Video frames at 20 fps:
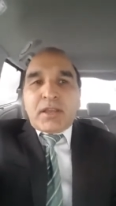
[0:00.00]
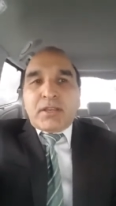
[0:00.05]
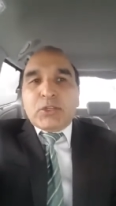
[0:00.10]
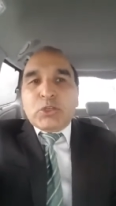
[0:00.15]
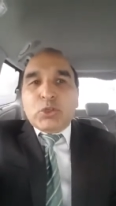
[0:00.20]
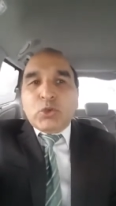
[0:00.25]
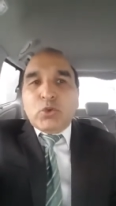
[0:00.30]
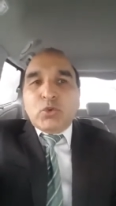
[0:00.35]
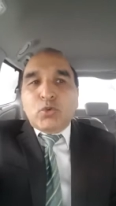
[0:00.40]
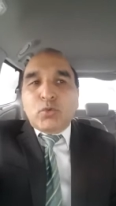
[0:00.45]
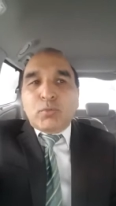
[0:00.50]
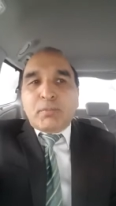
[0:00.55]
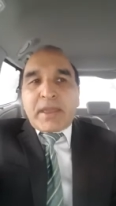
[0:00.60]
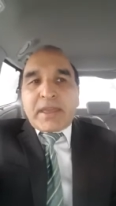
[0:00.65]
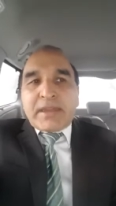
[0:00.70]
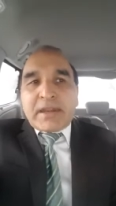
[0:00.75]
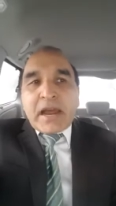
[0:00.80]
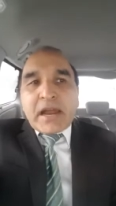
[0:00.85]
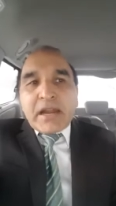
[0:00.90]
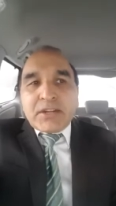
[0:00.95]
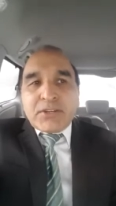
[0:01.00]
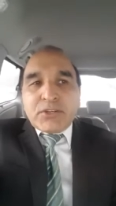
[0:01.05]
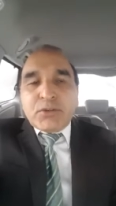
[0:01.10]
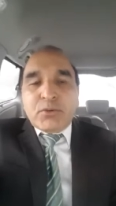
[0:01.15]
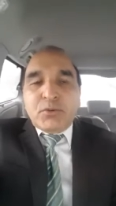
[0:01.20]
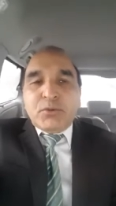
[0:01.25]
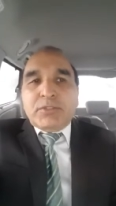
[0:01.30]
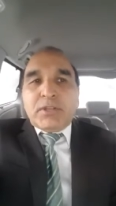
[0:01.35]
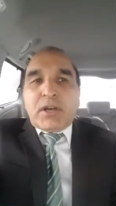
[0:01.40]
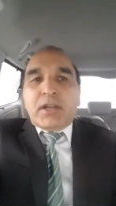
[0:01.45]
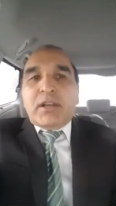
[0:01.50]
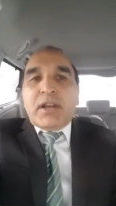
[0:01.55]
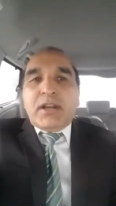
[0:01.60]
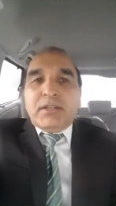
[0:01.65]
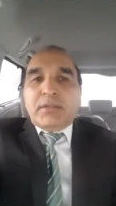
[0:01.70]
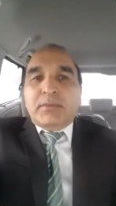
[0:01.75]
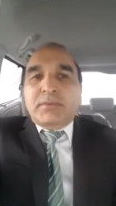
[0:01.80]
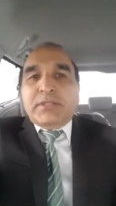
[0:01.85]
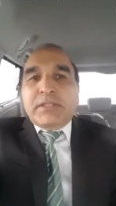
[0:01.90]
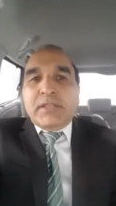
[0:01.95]
You may not use a
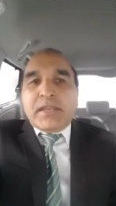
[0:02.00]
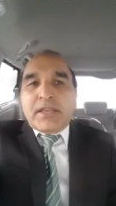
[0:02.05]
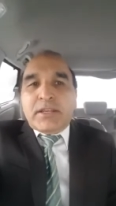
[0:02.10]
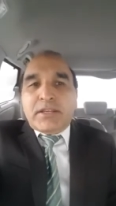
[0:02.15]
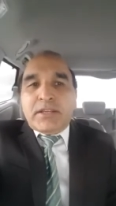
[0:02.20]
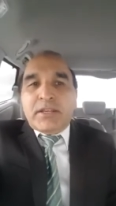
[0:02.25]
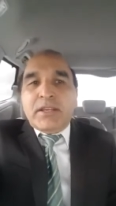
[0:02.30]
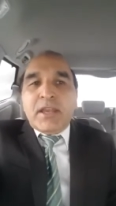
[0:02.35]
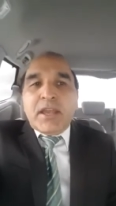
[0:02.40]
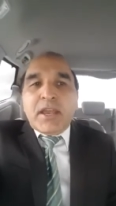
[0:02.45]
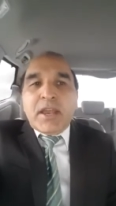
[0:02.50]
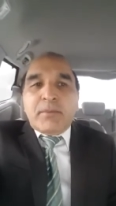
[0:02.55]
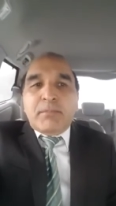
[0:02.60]
lot of theory,